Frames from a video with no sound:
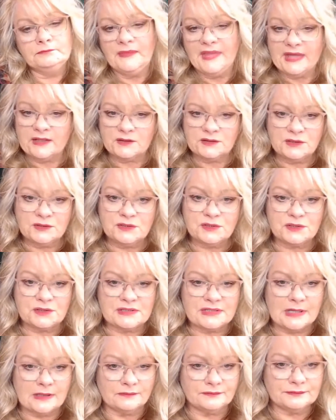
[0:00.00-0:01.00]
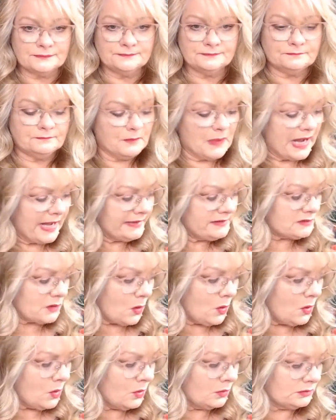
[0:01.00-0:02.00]
introduce yourself. Mine's
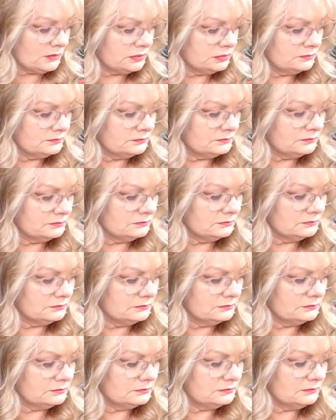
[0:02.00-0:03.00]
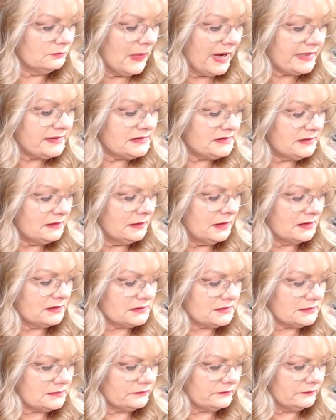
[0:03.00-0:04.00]
old. Mine
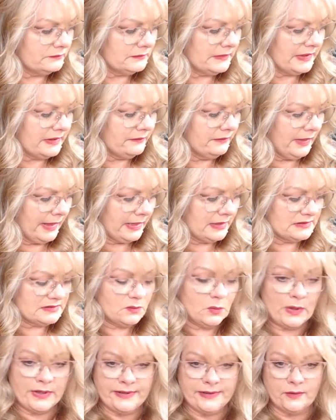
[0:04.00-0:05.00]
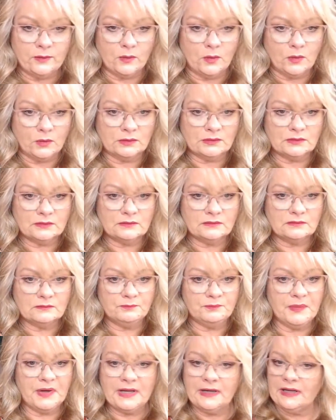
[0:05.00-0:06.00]
looks like it's 1 year old,
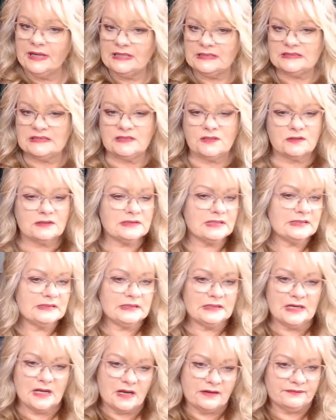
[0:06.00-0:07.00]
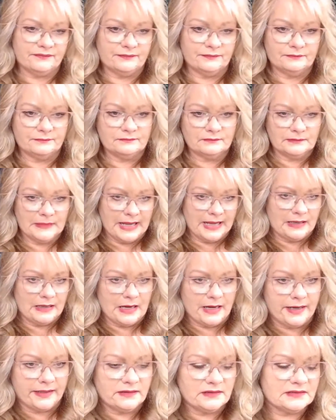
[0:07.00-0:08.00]
but it still says enough. And
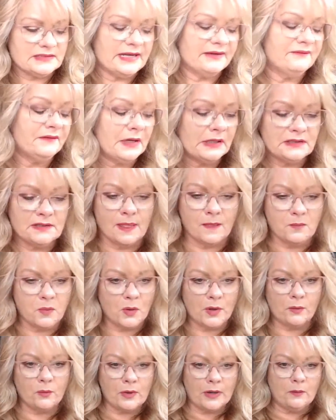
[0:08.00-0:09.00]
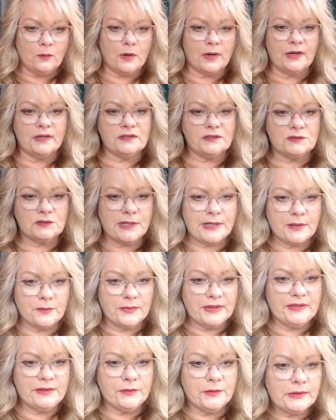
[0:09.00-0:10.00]
I just haven't got to the point where I wanted to try to
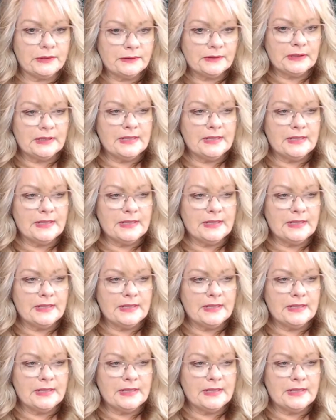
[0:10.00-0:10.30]
redo it.